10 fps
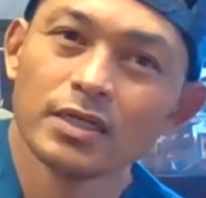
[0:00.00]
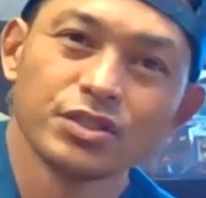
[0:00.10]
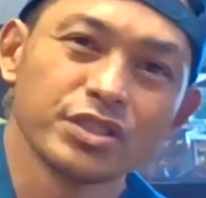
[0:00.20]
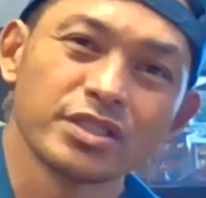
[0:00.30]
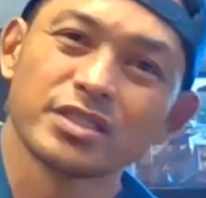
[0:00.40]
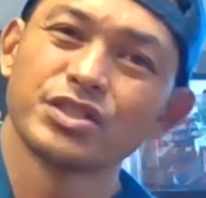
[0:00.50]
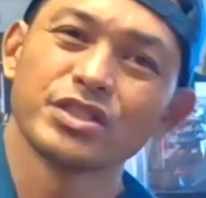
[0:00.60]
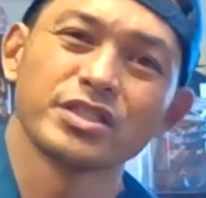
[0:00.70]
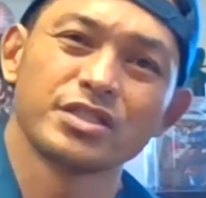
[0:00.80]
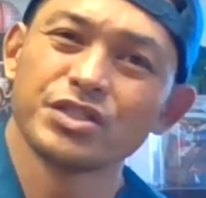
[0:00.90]
just
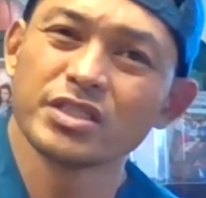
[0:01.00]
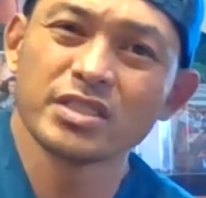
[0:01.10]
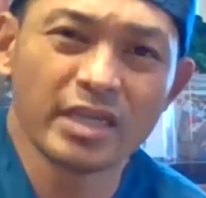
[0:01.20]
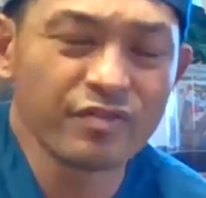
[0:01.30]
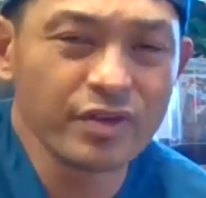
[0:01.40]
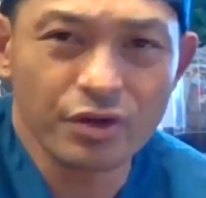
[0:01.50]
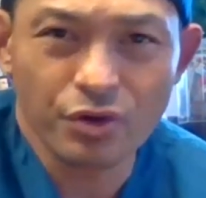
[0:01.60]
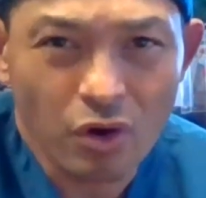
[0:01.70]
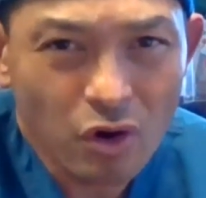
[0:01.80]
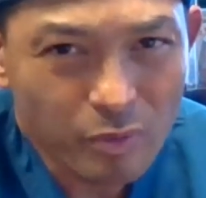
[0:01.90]
just just give it your
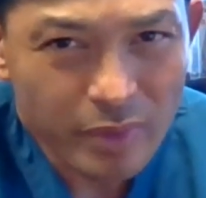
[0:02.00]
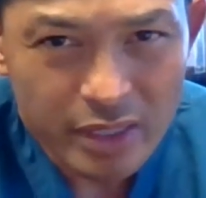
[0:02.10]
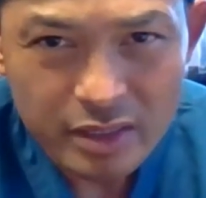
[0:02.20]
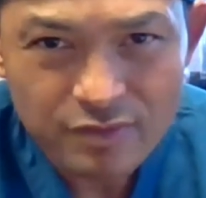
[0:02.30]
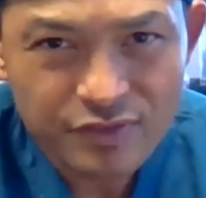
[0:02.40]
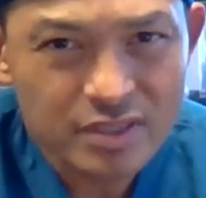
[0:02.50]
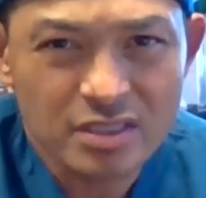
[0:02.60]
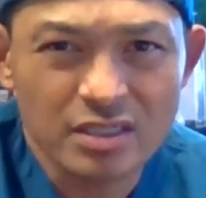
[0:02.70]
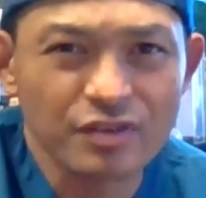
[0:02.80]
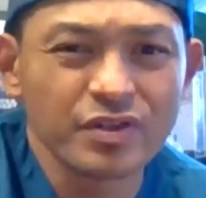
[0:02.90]
all man if
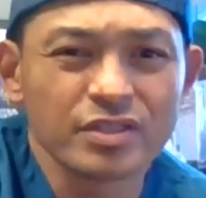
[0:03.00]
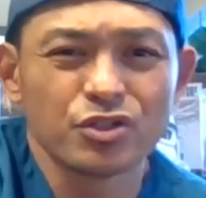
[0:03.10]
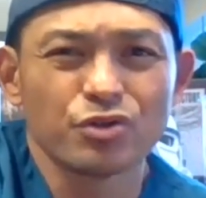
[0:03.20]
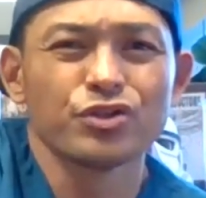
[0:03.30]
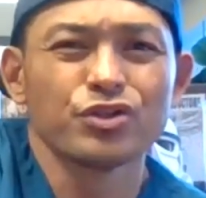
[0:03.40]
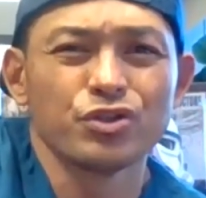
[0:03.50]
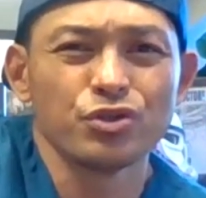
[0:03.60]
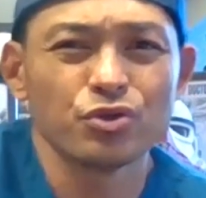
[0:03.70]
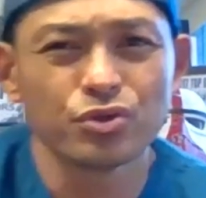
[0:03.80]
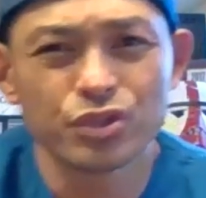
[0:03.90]
it's if it's your
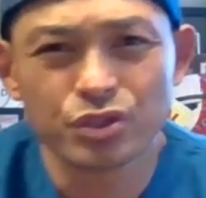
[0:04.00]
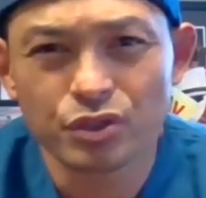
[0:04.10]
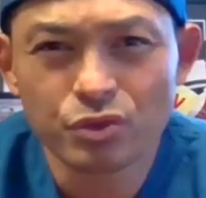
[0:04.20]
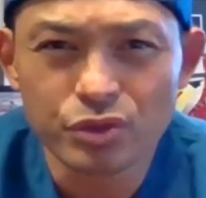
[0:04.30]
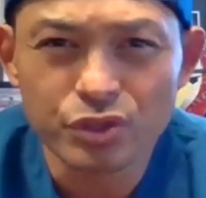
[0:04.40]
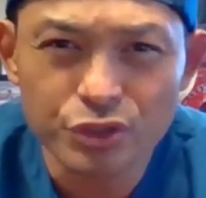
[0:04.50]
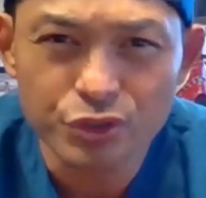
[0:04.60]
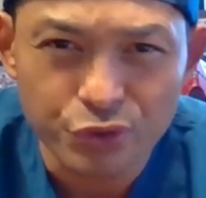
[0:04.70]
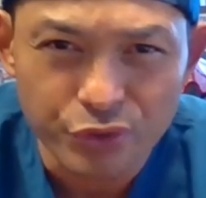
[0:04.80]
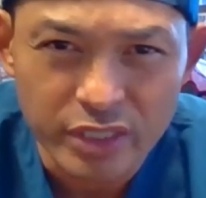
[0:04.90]
huge huge
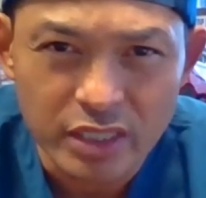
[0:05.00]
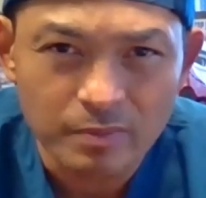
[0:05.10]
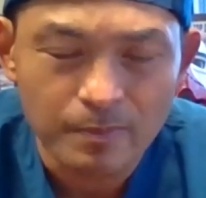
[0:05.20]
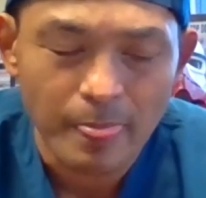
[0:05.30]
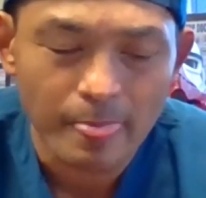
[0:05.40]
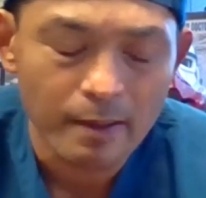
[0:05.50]
dream